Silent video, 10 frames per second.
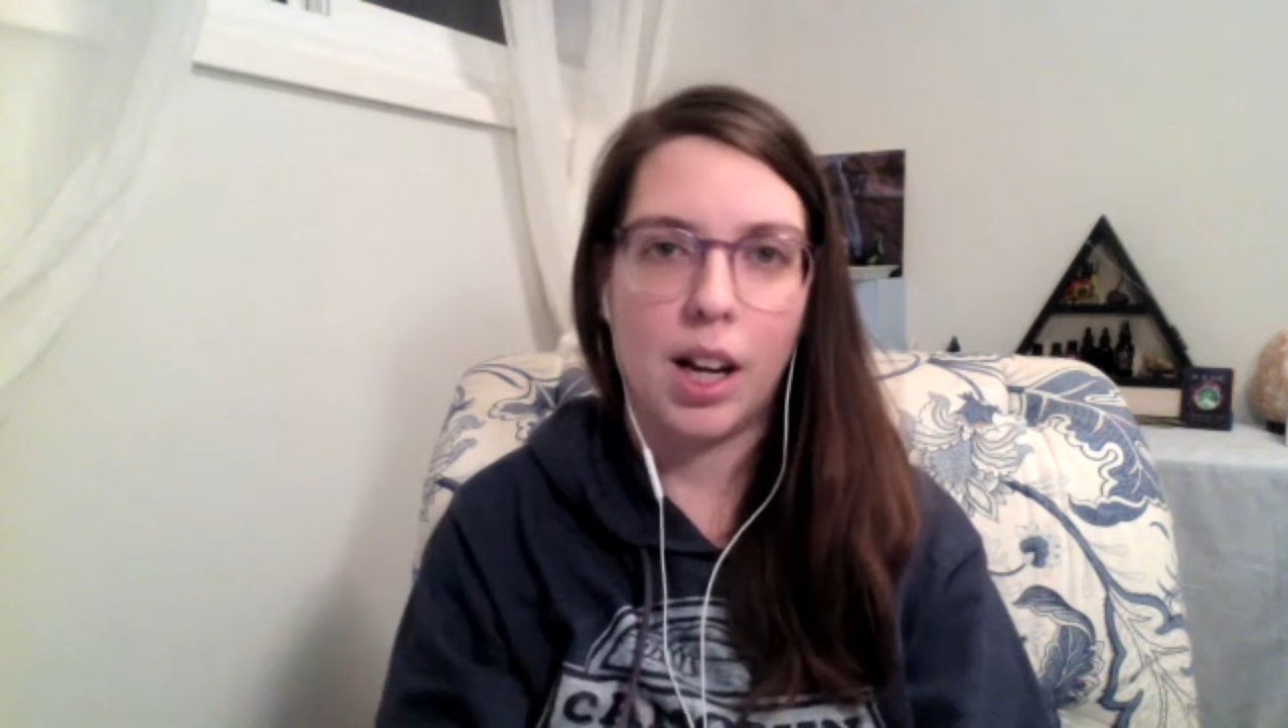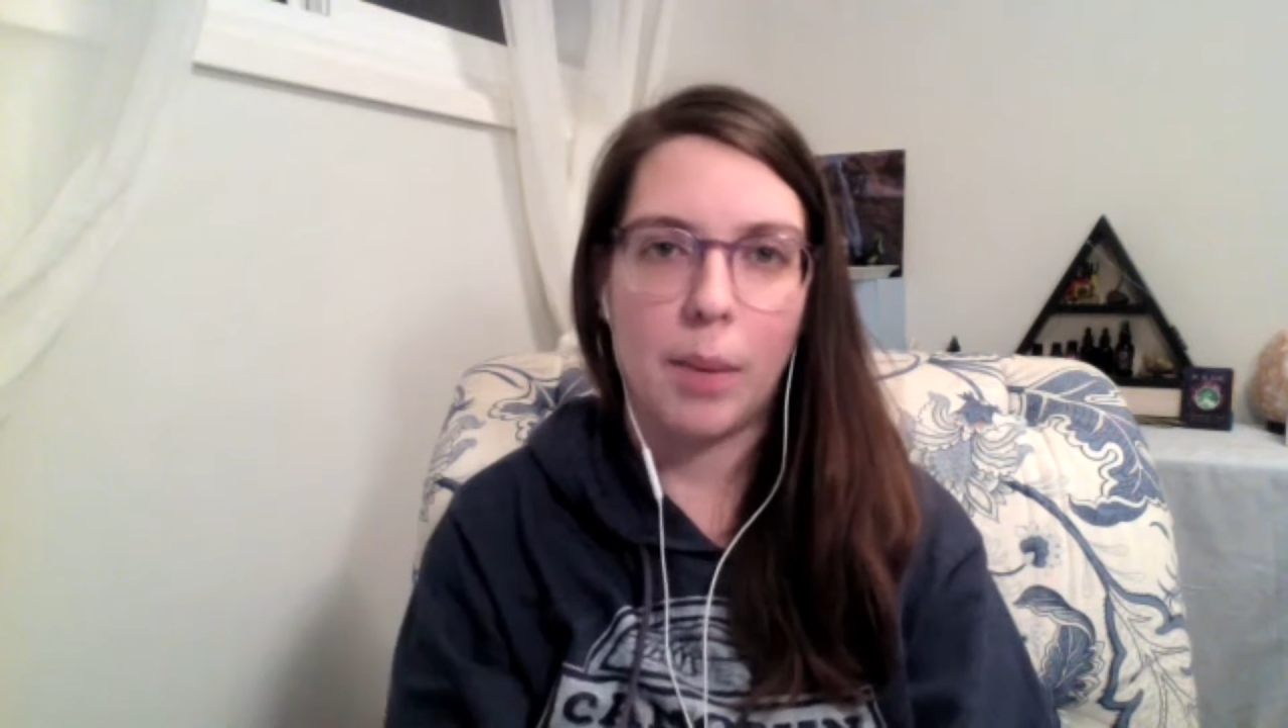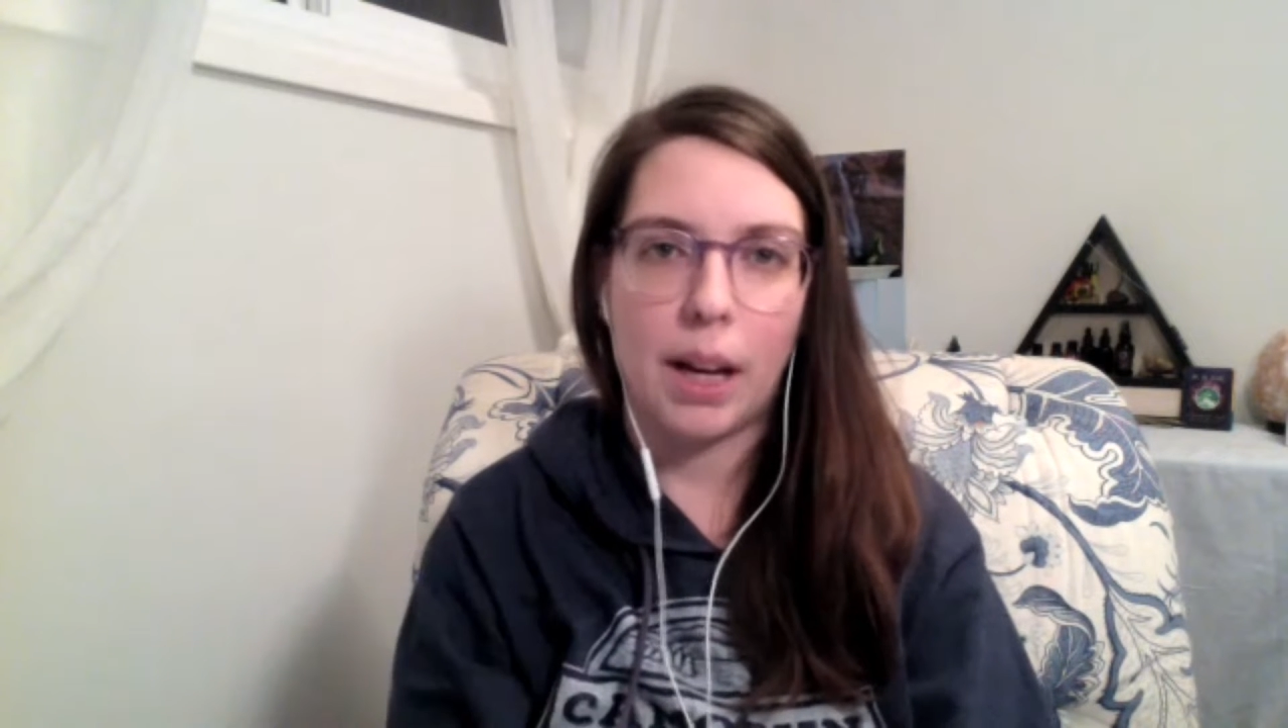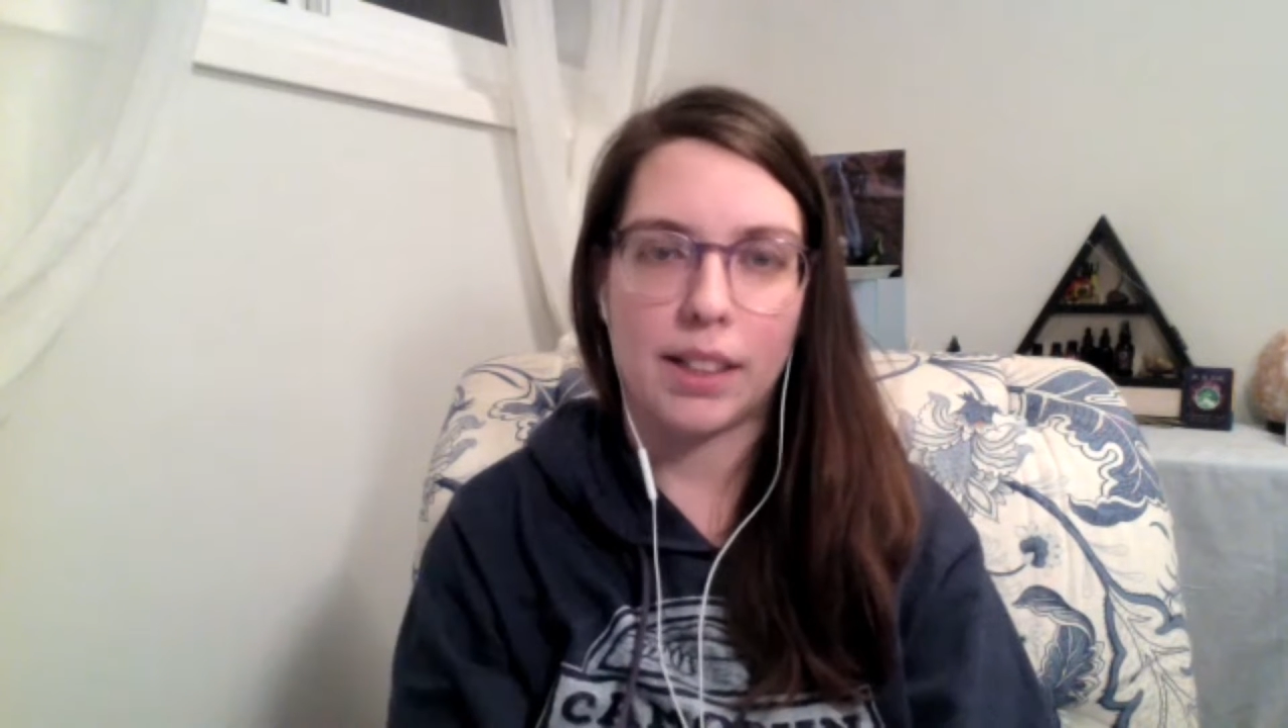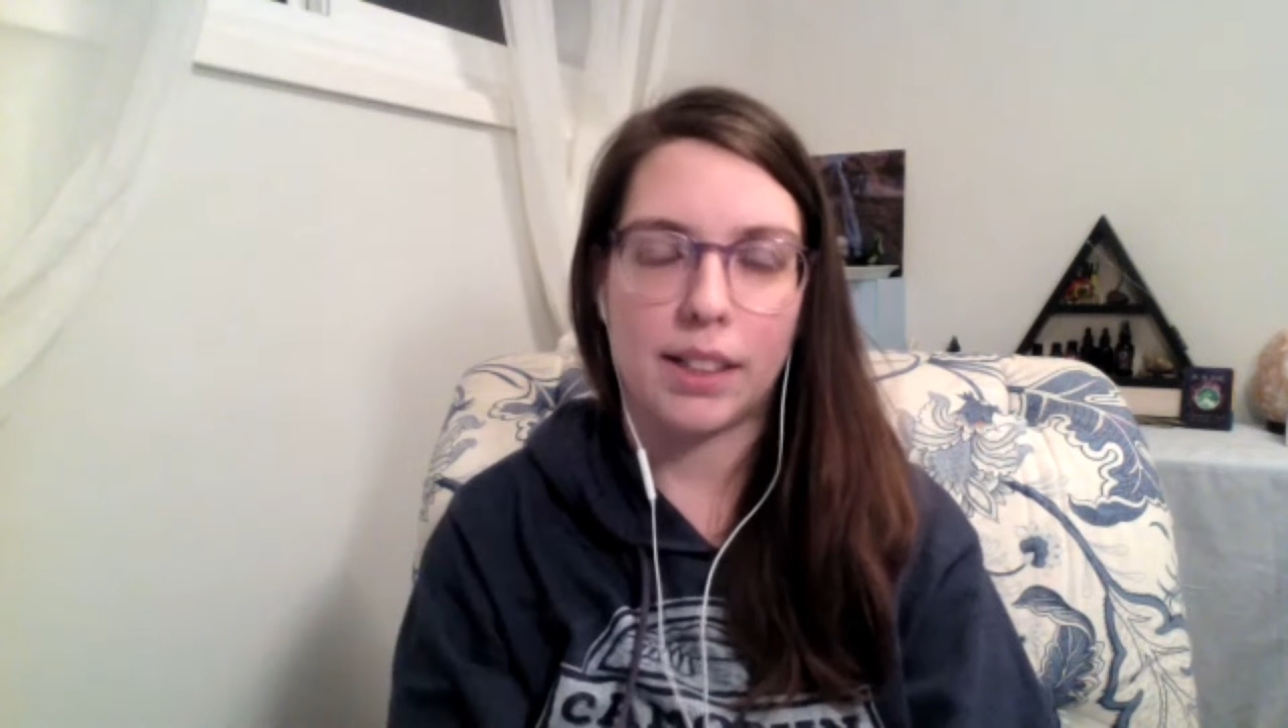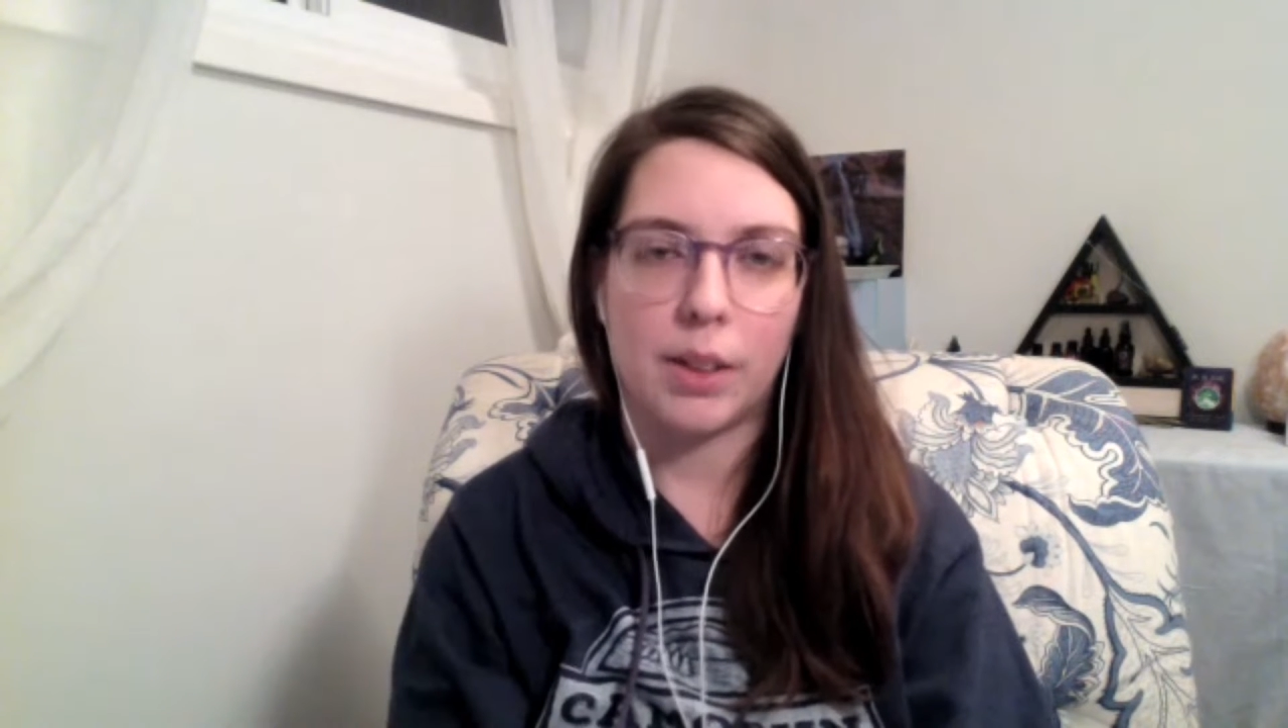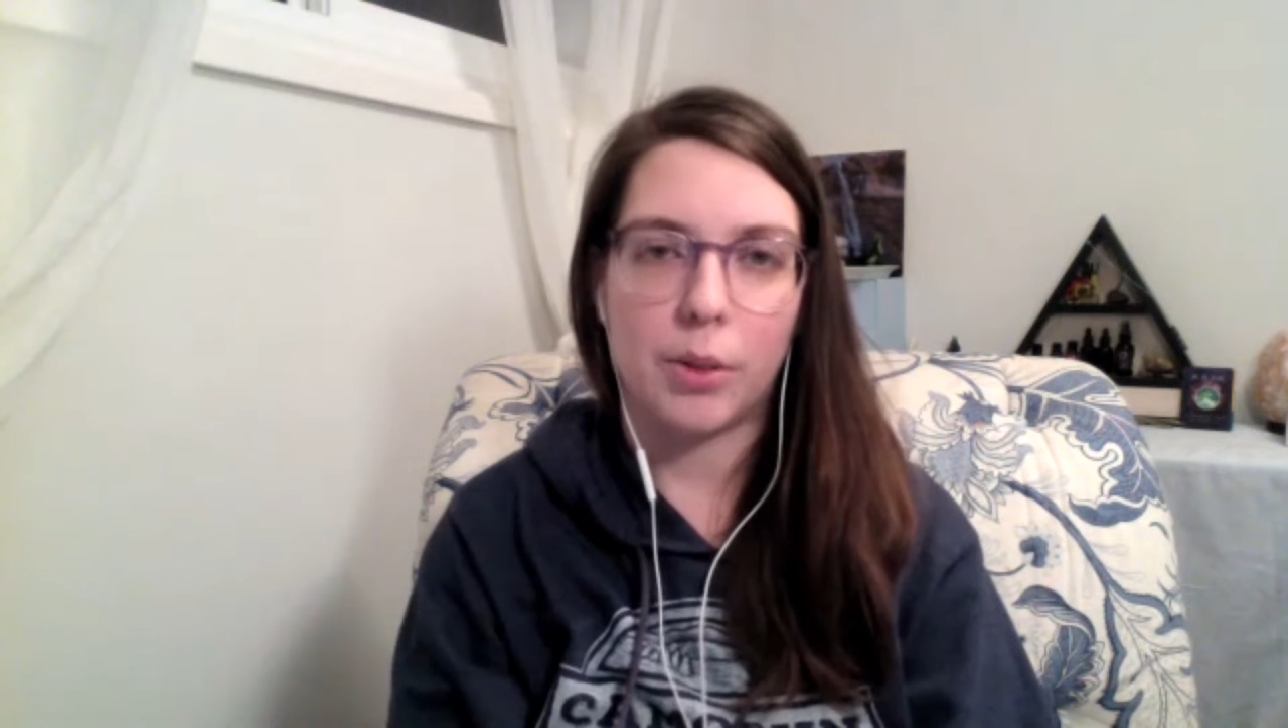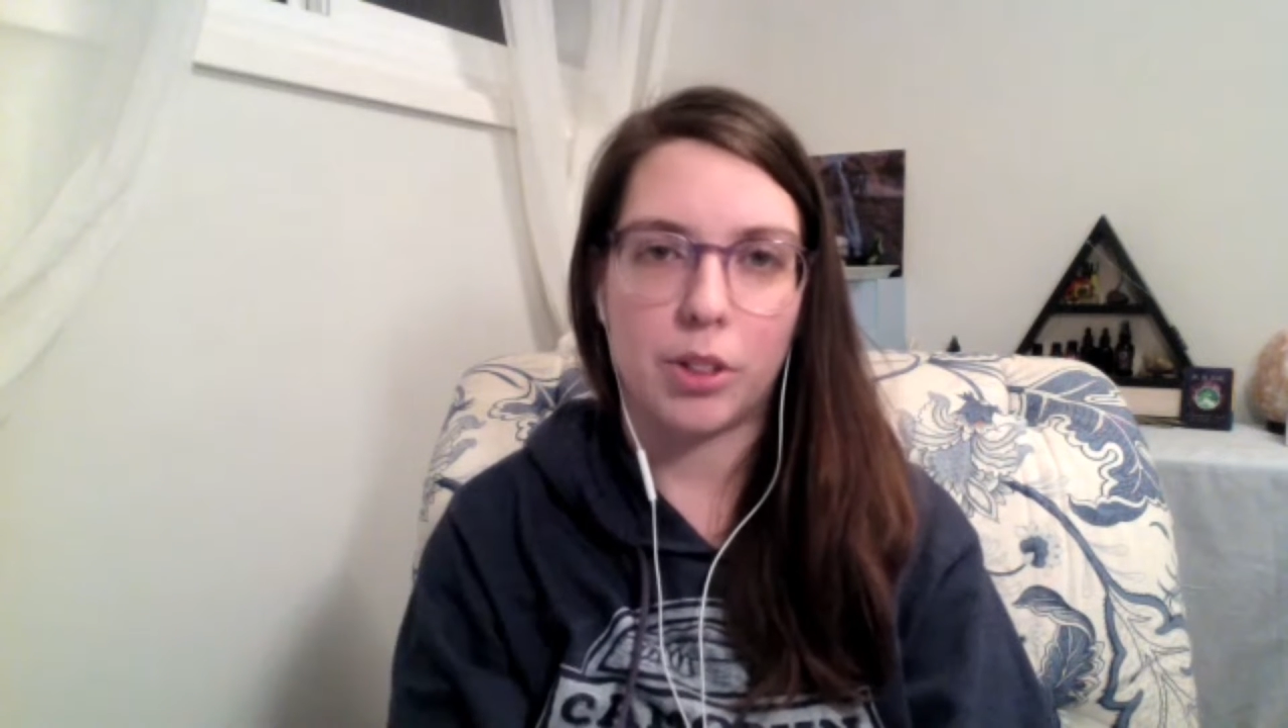passed down through